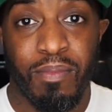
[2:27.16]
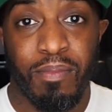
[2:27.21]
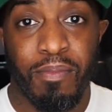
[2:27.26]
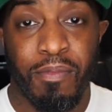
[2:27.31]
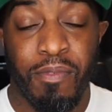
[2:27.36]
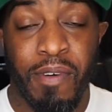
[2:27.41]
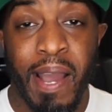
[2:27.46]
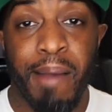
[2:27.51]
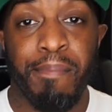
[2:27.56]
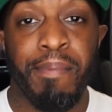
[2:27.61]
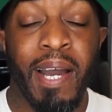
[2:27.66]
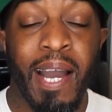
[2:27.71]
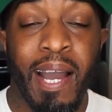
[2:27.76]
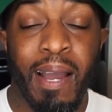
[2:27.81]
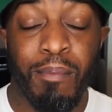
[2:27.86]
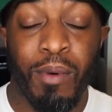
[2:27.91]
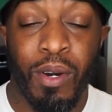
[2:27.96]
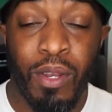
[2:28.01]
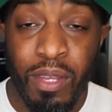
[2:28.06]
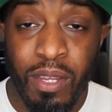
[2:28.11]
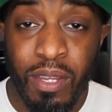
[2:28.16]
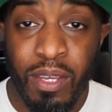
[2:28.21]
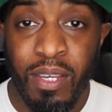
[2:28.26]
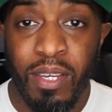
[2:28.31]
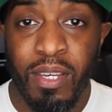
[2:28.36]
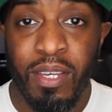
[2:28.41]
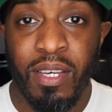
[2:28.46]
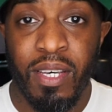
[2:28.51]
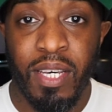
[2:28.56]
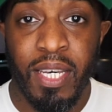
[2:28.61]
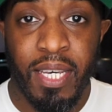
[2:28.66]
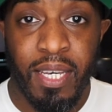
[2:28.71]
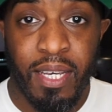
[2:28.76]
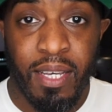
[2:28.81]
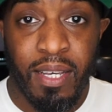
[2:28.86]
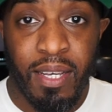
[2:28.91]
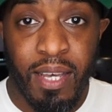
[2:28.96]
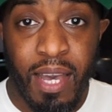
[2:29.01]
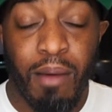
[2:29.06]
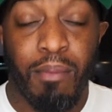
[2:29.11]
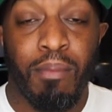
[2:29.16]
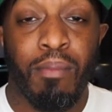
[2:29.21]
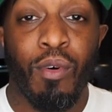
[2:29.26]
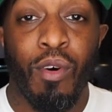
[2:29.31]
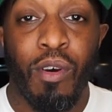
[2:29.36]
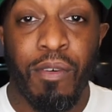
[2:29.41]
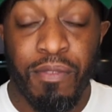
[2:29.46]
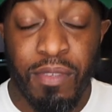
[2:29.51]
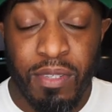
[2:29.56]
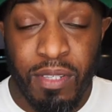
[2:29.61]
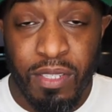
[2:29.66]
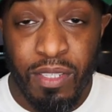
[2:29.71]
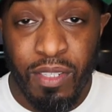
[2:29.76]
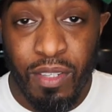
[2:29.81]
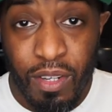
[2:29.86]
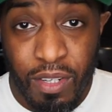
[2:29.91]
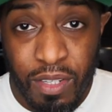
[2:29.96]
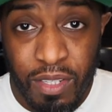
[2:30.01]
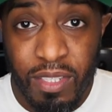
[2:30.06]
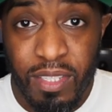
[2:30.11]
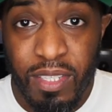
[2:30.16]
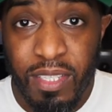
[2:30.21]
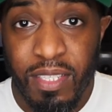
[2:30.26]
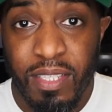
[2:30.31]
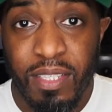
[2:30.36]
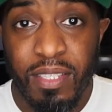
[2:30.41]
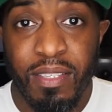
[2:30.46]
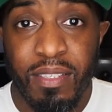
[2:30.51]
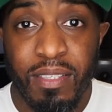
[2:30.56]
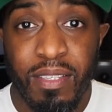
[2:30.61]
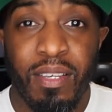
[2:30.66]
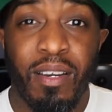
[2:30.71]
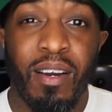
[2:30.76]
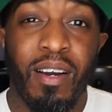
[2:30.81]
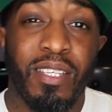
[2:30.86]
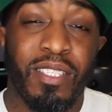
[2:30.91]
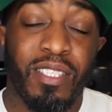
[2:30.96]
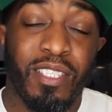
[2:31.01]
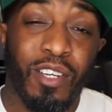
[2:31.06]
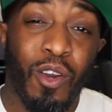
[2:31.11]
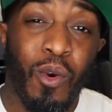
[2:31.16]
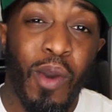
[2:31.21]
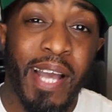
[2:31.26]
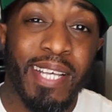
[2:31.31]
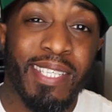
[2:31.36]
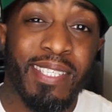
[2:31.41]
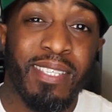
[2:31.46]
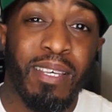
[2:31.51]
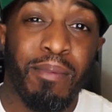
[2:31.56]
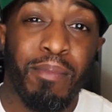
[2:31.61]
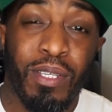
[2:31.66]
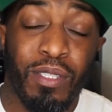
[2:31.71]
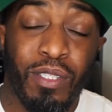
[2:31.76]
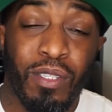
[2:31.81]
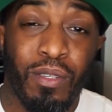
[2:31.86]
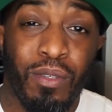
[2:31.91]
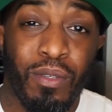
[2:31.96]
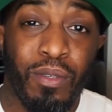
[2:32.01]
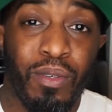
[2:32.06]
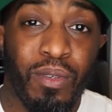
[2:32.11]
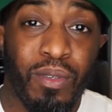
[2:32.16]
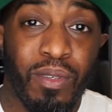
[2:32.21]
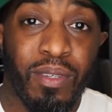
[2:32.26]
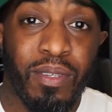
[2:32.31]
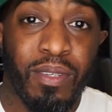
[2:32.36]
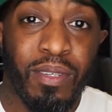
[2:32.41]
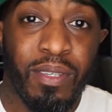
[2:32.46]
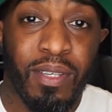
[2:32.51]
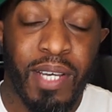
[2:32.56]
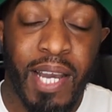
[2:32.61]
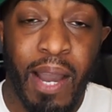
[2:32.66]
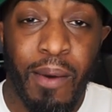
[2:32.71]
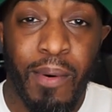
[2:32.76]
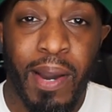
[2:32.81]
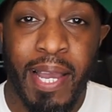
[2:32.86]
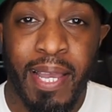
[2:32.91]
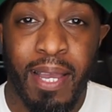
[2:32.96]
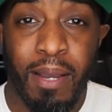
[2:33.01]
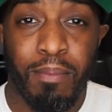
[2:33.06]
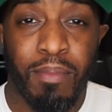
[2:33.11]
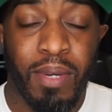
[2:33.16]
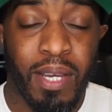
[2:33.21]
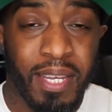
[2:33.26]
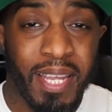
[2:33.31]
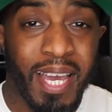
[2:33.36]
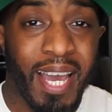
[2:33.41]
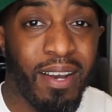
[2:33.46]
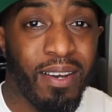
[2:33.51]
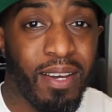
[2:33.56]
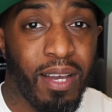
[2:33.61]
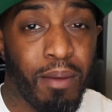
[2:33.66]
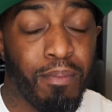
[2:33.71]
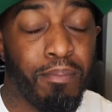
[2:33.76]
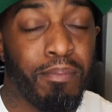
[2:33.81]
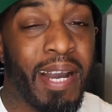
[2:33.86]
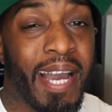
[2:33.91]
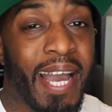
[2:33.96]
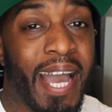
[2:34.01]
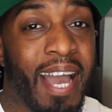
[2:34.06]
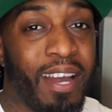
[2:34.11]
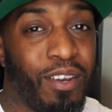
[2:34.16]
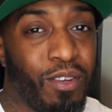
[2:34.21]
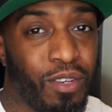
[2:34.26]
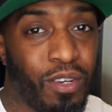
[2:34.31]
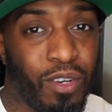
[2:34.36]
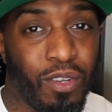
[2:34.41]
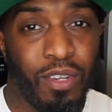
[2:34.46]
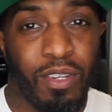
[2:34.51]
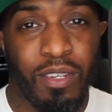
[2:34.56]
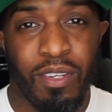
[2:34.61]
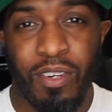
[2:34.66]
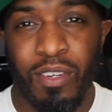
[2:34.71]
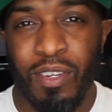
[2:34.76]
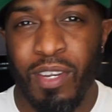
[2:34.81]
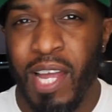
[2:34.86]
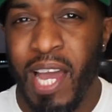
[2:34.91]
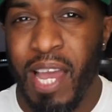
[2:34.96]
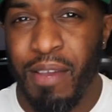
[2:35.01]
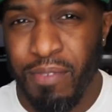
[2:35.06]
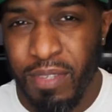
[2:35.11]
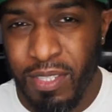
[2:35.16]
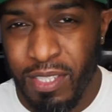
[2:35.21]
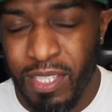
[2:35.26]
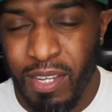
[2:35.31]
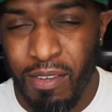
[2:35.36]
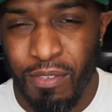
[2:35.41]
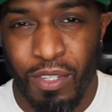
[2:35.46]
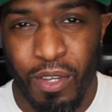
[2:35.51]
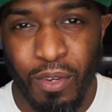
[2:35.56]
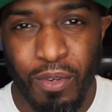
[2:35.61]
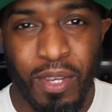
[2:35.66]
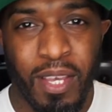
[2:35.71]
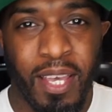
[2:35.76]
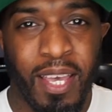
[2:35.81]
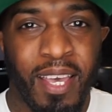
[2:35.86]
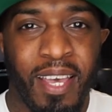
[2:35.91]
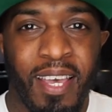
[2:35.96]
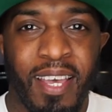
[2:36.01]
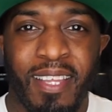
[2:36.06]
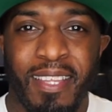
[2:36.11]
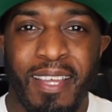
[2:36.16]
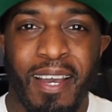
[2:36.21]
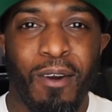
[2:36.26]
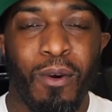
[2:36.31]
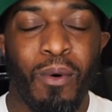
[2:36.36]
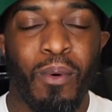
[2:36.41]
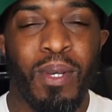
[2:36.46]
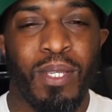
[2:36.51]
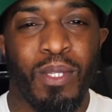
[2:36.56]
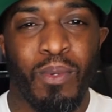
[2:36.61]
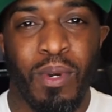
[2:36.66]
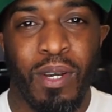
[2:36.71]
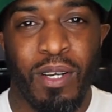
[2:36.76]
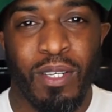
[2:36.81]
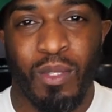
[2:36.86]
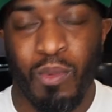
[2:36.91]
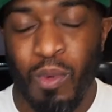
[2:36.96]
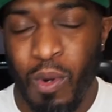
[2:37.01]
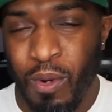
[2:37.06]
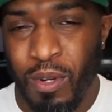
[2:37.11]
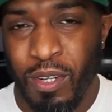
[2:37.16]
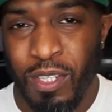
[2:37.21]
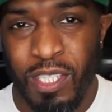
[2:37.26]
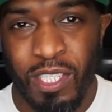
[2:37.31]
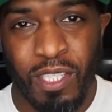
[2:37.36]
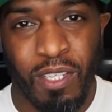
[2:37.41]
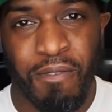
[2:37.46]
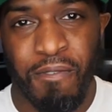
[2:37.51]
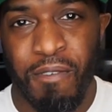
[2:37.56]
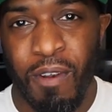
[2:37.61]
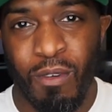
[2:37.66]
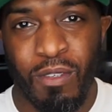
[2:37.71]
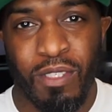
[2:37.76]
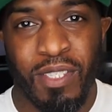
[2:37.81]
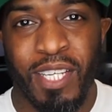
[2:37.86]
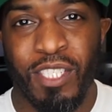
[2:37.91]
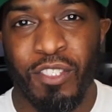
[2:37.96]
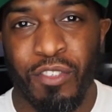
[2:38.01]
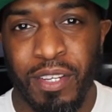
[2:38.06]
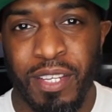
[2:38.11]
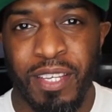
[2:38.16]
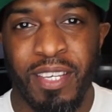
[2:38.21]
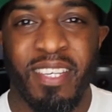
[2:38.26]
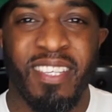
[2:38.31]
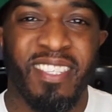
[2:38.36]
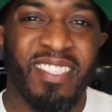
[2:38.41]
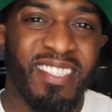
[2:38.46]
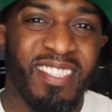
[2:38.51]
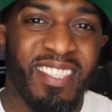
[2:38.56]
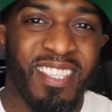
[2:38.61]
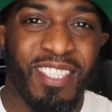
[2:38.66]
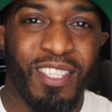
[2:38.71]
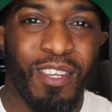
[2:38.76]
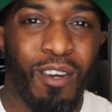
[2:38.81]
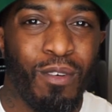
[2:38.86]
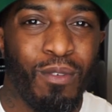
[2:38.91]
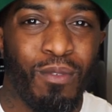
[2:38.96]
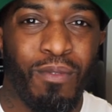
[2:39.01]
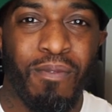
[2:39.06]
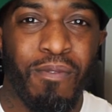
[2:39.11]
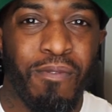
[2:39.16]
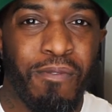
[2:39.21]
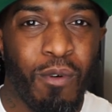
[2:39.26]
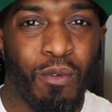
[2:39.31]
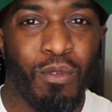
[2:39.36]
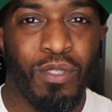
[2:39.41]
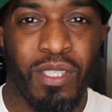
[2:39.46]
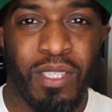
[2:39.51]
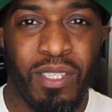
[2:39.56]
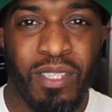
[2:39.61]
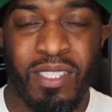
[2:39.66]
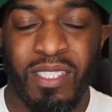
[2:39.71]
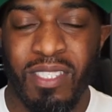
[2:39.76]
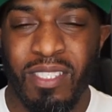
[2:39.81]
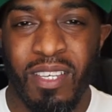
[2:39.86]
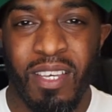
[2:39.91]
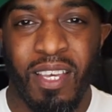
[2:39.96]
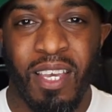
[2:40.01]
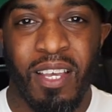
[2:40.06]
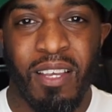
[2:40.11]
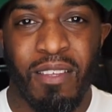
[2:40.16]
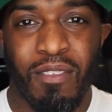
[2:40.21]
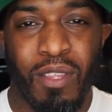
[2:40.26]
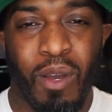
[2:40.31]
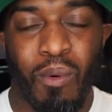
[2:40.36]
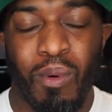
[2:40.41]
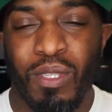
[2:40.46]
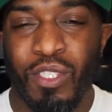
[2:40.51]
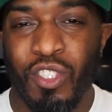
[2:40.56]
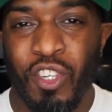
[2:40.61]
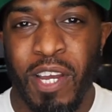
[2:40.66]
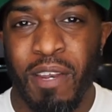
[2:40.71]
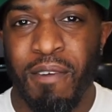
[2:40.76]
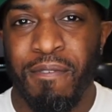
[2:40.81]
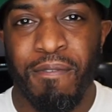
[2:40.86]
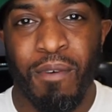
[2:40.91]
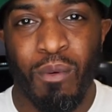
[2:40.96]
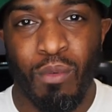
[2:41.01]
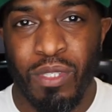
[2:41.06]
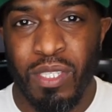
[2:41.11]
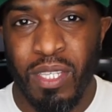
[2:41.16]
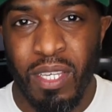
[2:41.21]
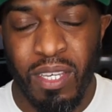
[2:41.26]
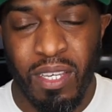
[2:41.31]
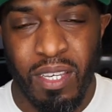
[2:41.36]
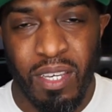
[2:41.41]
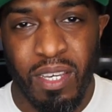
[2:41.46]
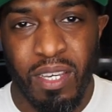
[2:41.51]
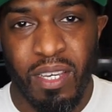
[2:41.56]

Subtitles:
vibe that I'm on. And more often than not, the artists are quite similar to how I am and my outlook on life and stuff. So that always works well because it just flows naturally. There's no falseness. No one's trying to force it.